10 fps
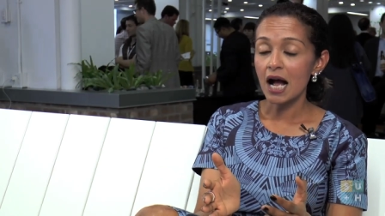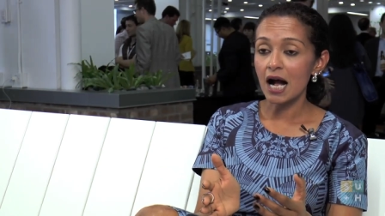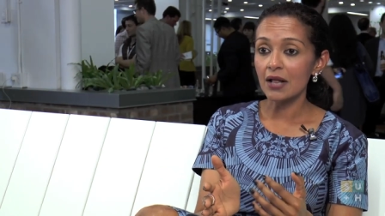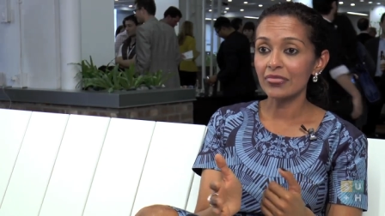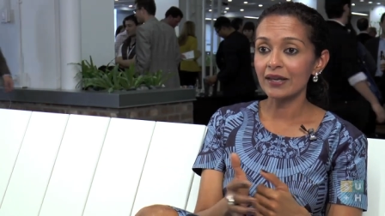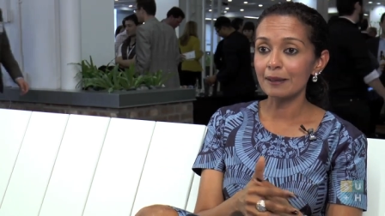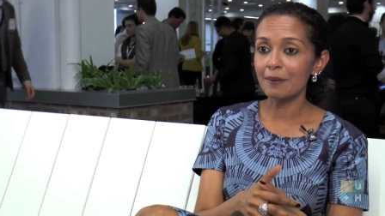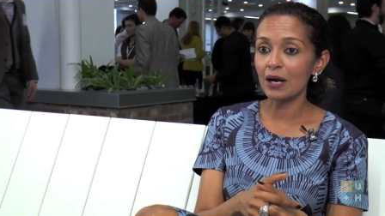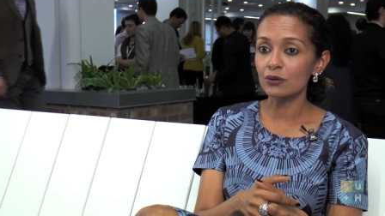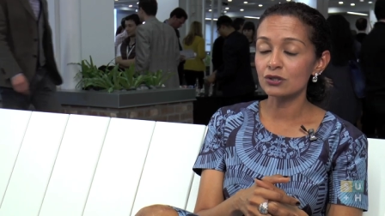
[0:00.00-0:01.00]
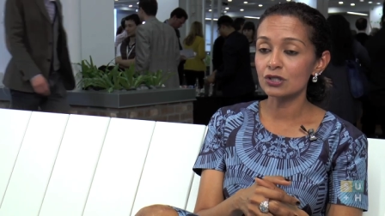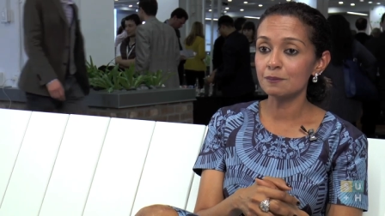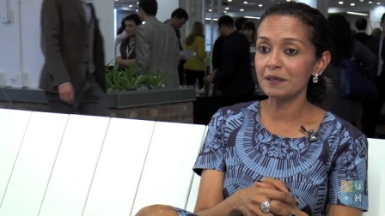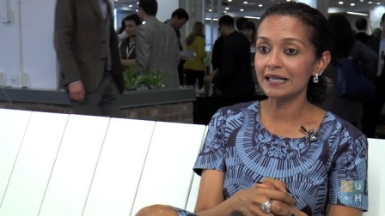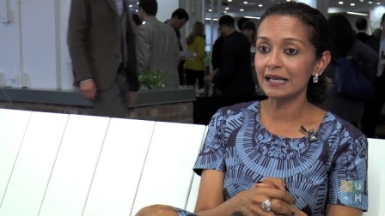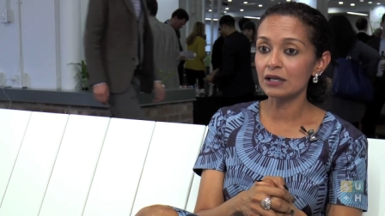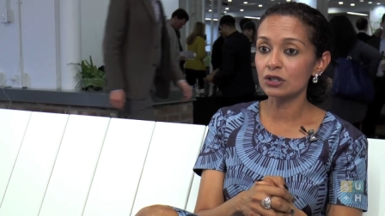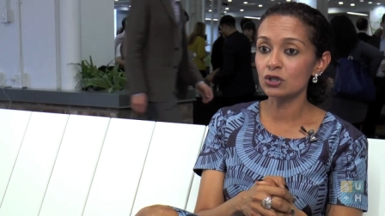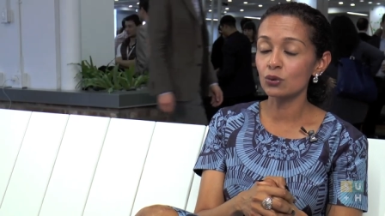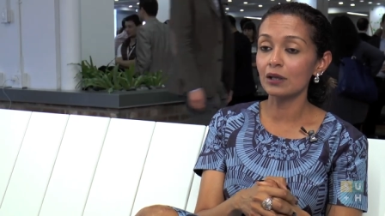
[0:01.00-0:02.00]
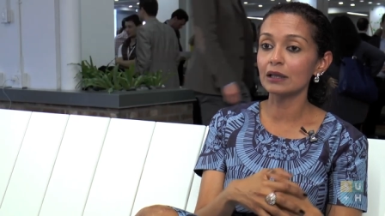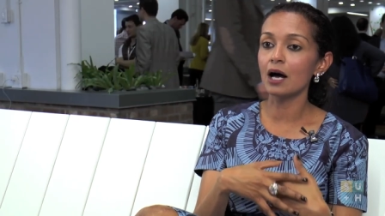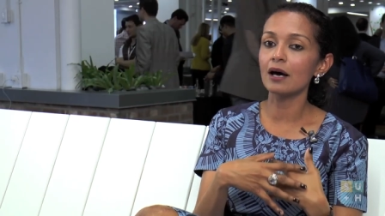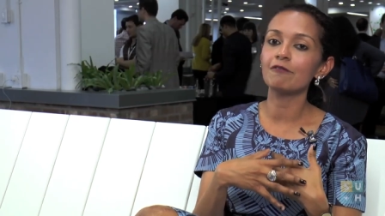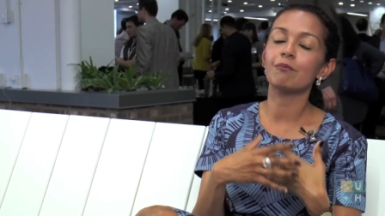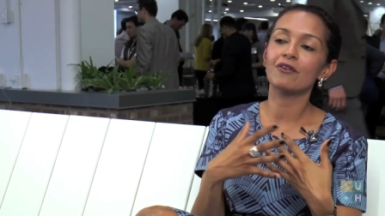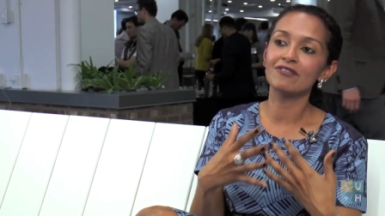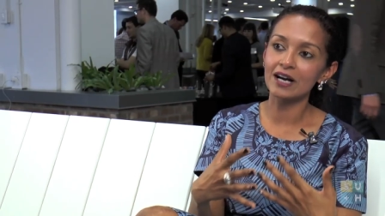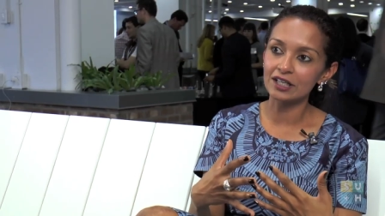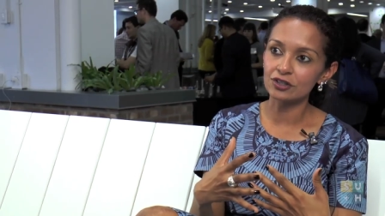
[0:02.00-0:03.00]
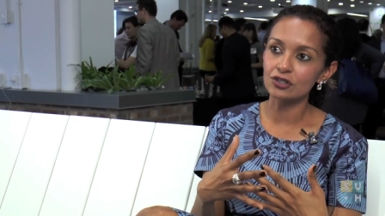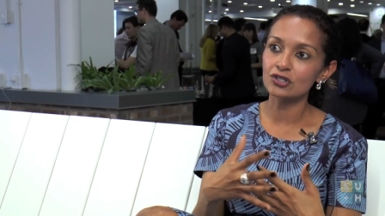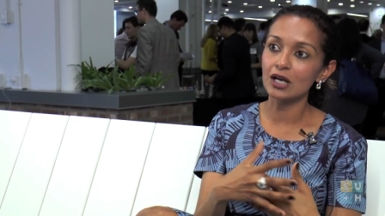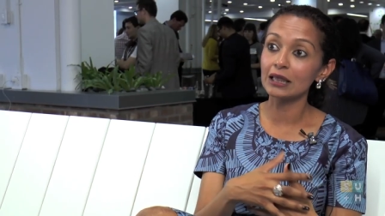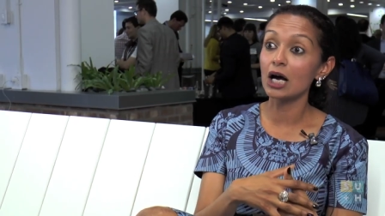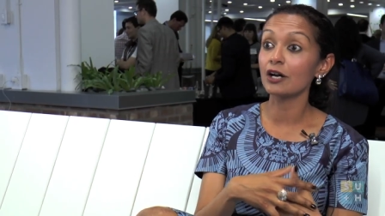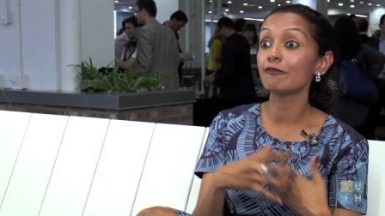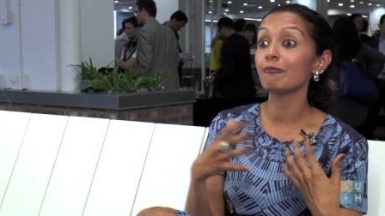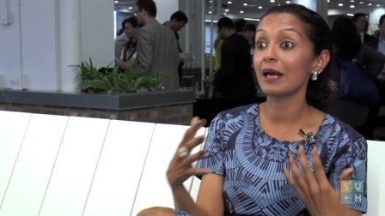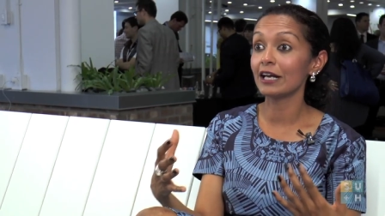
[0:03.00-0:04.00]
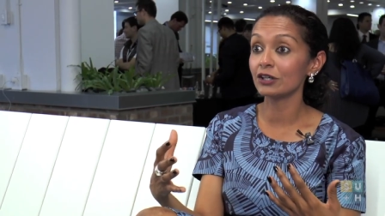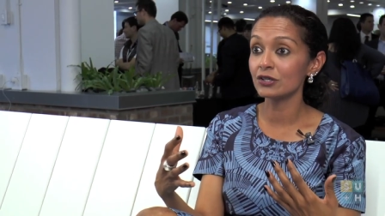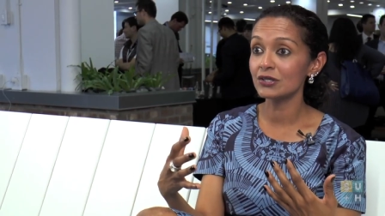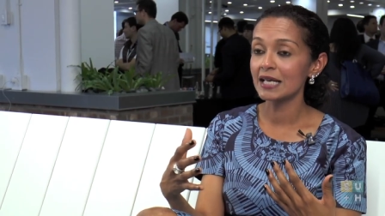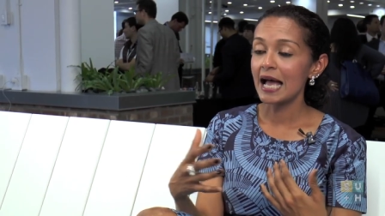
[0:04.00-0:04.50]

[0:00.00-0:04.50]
Uh, think about speaking to a lot of providers, a lot of payers.